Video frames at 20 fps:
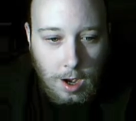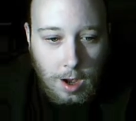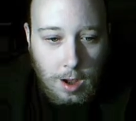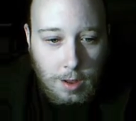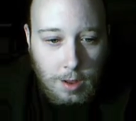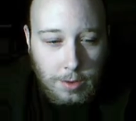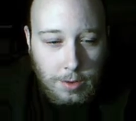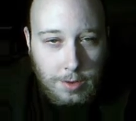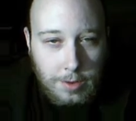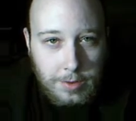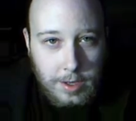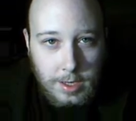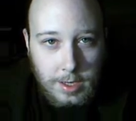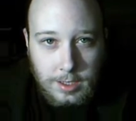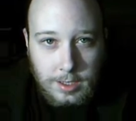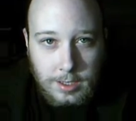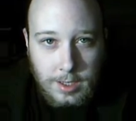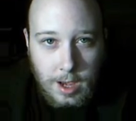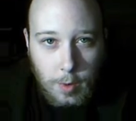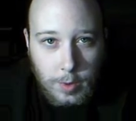All the
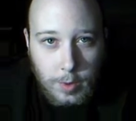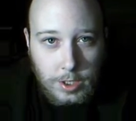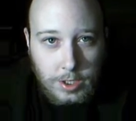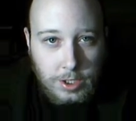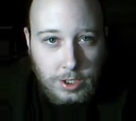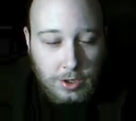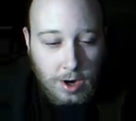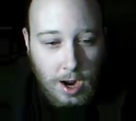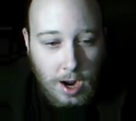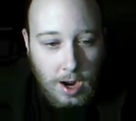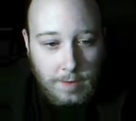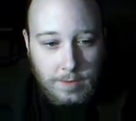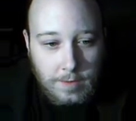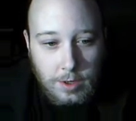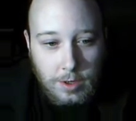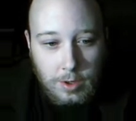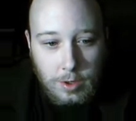things that we strive to